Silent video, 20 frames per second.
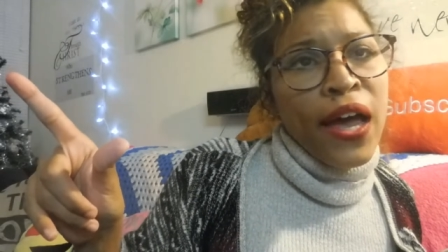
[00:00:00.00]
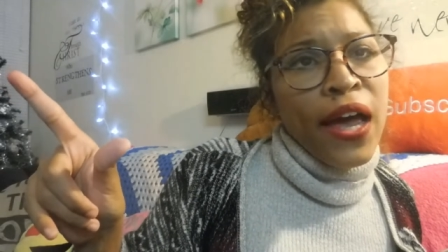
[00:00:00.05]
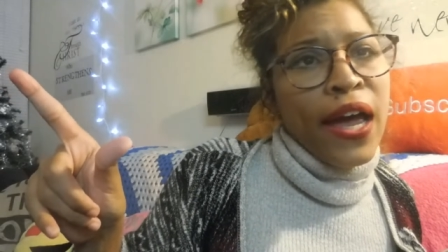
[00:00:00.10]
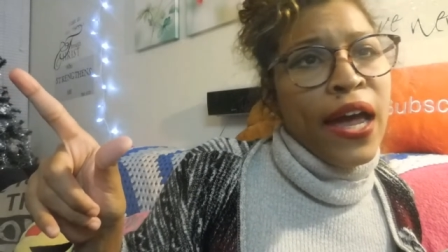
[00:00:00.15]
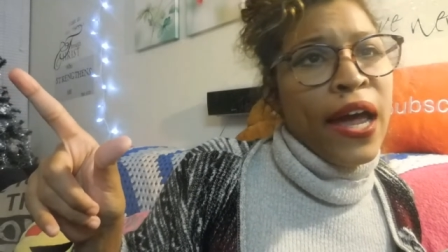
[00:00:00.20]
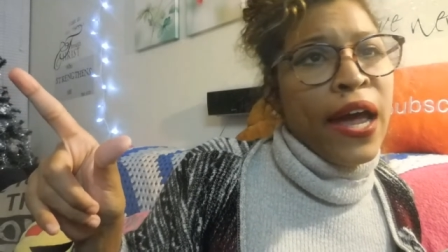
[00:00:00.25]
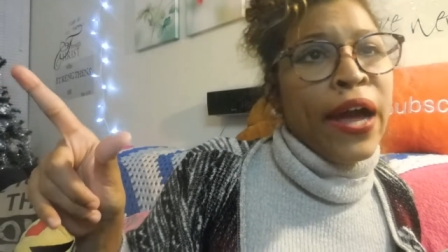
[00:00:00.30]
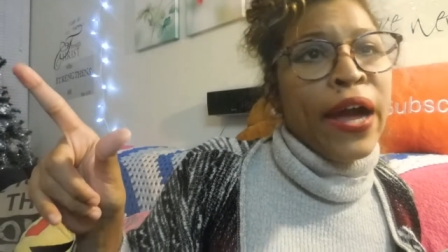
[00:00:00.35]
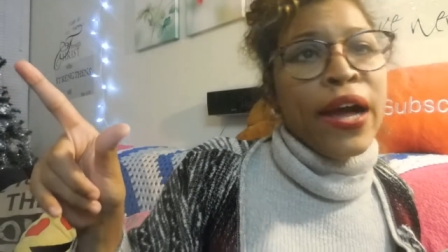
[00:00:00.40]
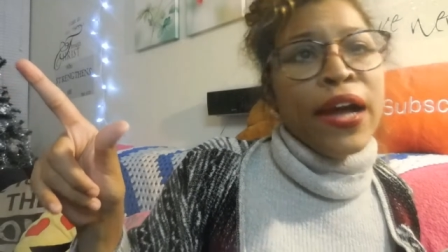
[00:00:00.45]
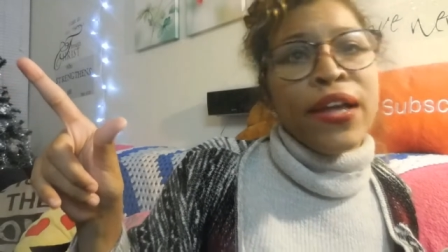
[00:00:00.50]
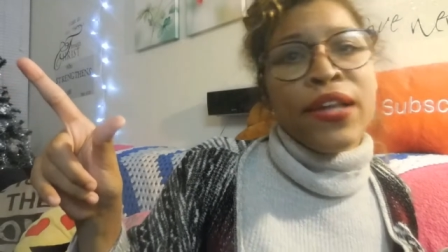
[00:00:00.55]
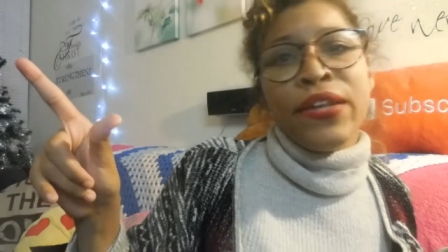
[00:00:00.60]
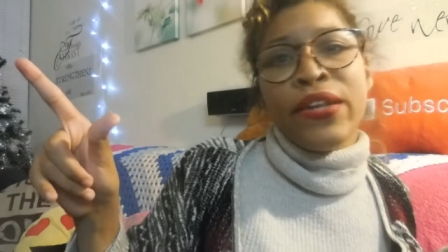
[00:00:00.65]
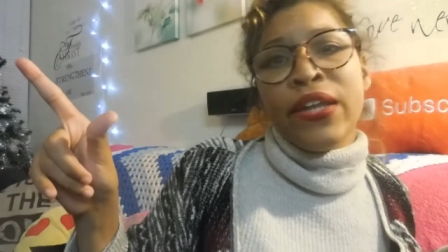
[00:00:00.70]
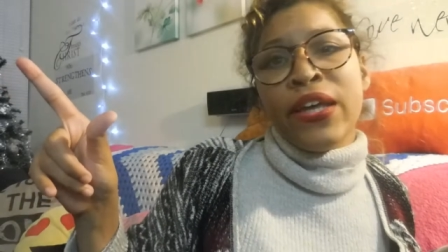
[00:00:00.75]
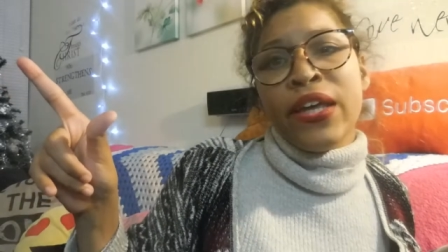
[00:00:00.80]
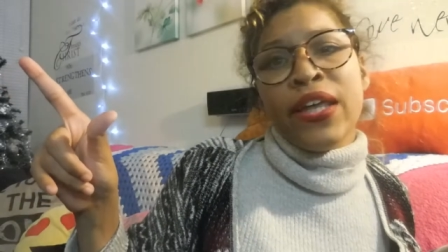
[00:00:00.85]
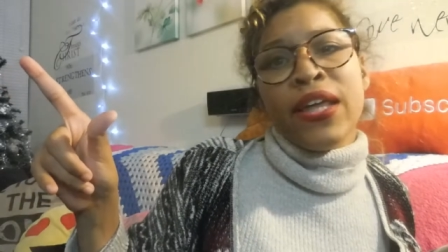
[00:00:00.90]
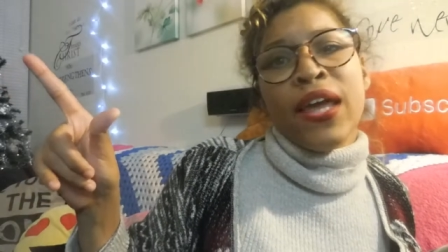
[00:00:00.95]
and
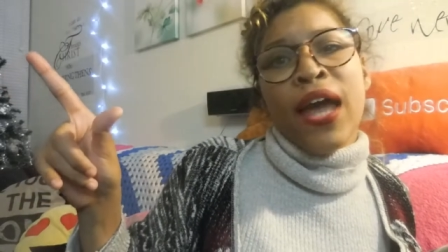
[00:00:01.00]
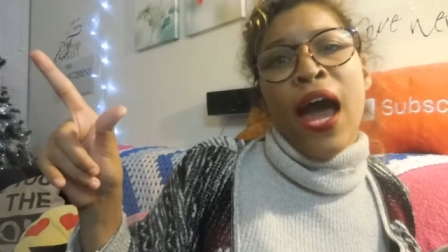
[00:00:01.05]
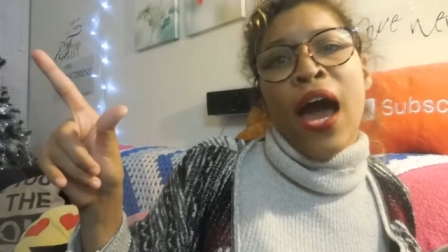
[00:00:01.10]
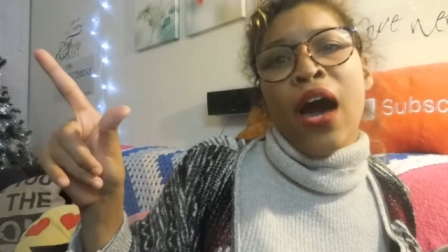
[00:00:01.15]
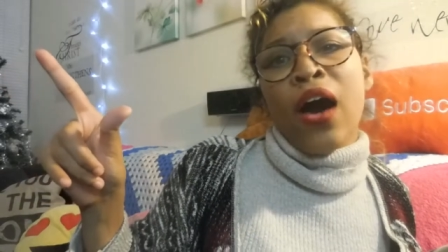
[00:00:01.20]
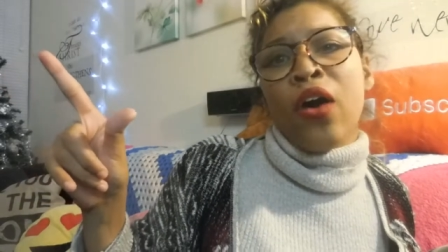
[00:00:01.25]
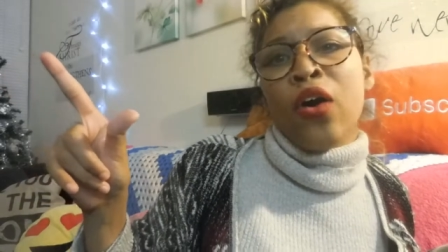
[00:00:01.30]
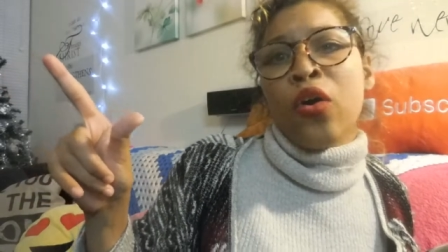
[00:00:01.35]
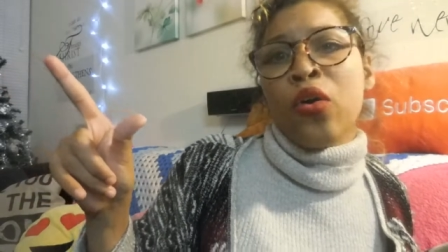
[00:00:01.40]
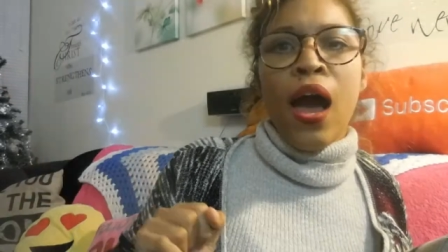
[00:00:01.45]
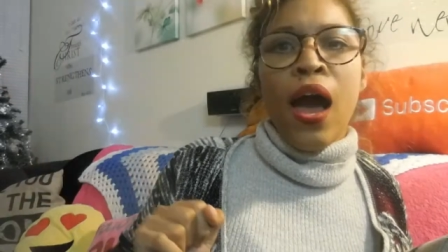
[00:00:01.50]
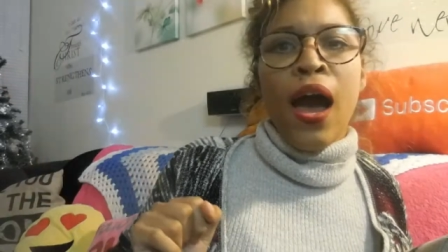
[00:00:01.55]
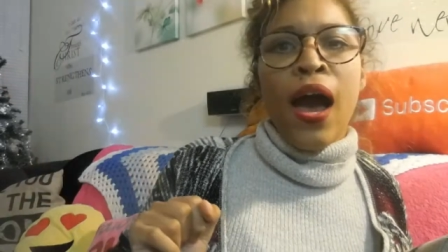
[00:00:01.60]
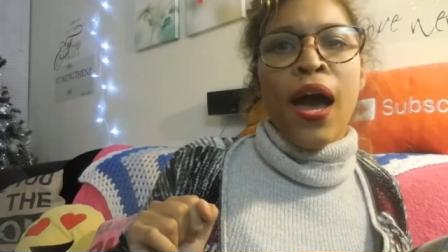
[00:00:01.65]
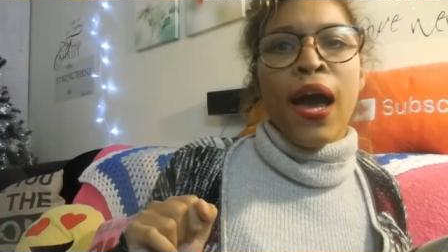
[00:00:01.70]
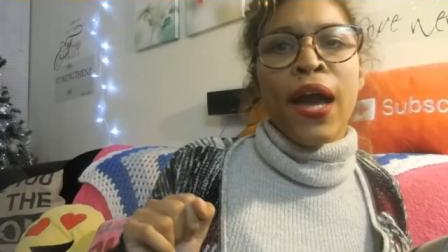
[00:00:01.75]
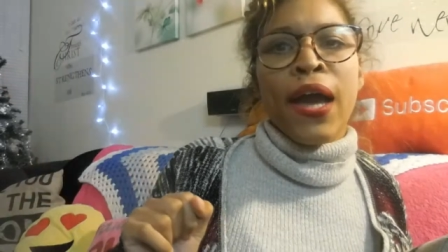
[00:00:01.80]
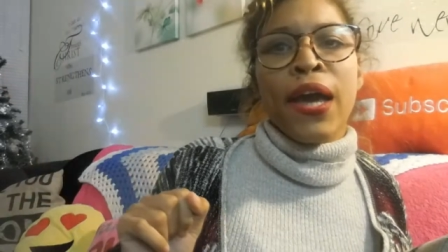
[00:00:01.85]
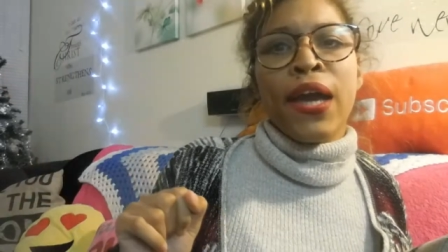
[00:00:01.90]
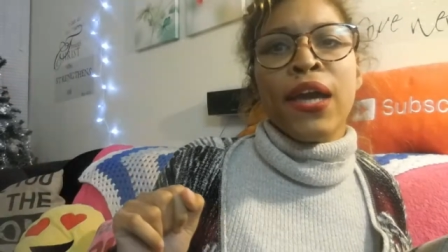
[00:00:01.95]
how
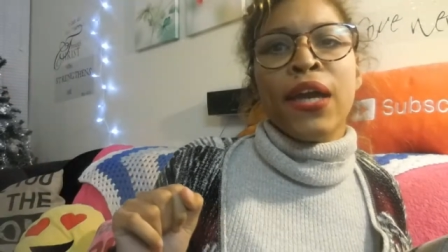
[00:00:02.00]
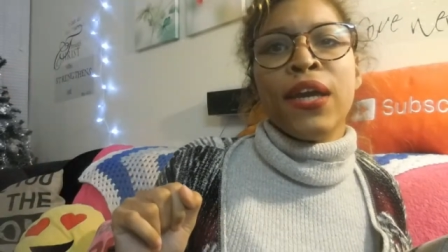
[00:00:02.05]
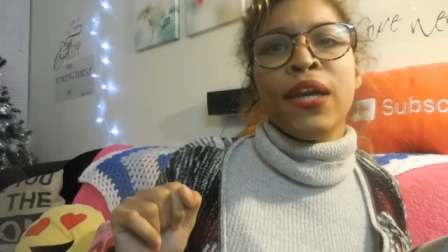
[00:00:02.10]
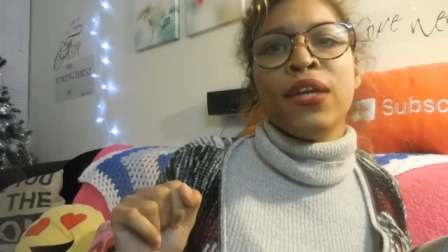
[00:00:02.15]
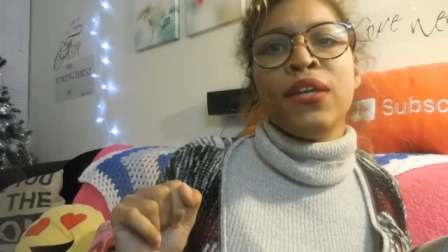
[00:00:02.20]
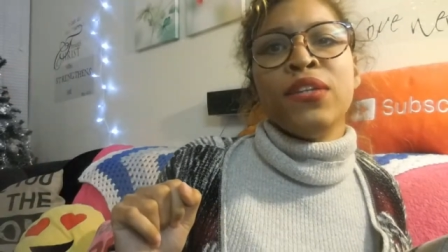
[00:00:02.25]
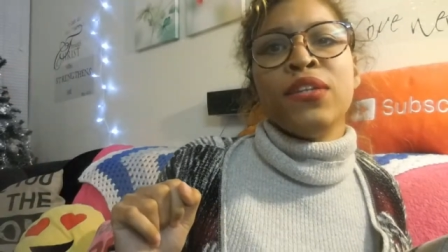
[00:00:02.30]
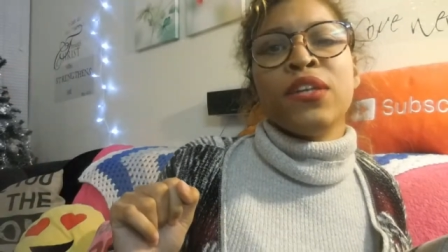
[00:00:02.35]
I